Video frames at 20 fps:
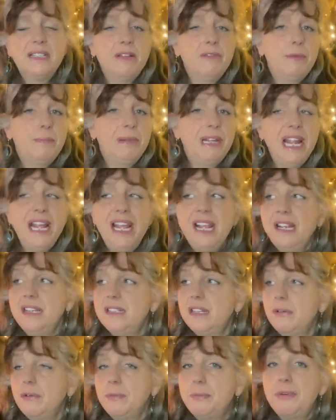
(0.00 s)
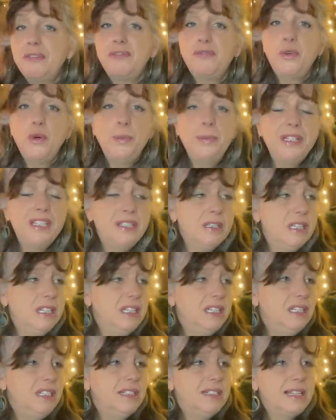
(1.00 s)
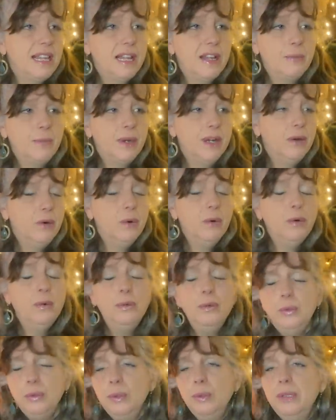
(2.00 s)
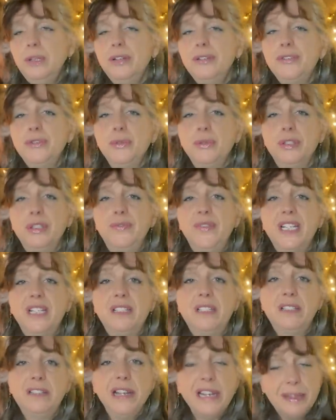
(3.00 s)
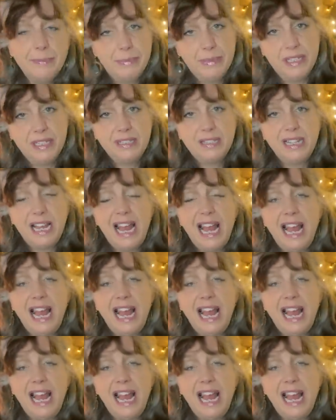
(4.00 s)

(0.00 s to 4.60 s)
There were plays, there were performances, there were all sorts of excitements that